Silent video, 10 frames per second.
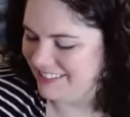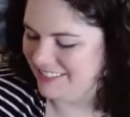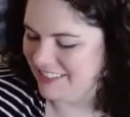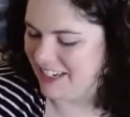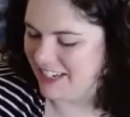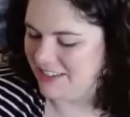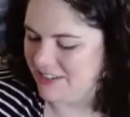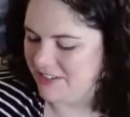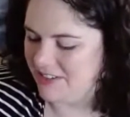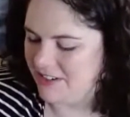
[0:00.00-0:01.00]
Okay,
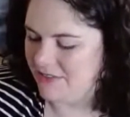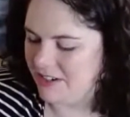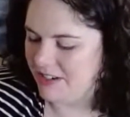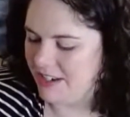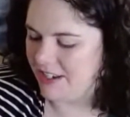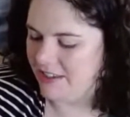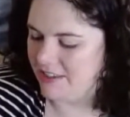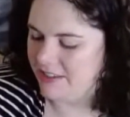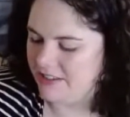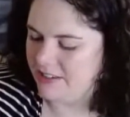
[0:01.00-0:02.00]
so I'm gonna add
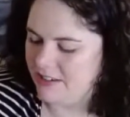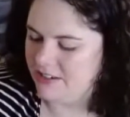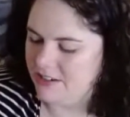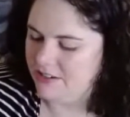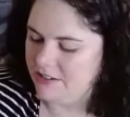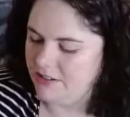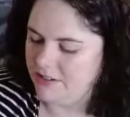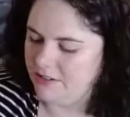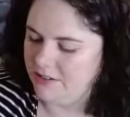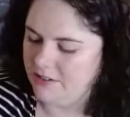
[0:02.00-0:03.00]
this in here.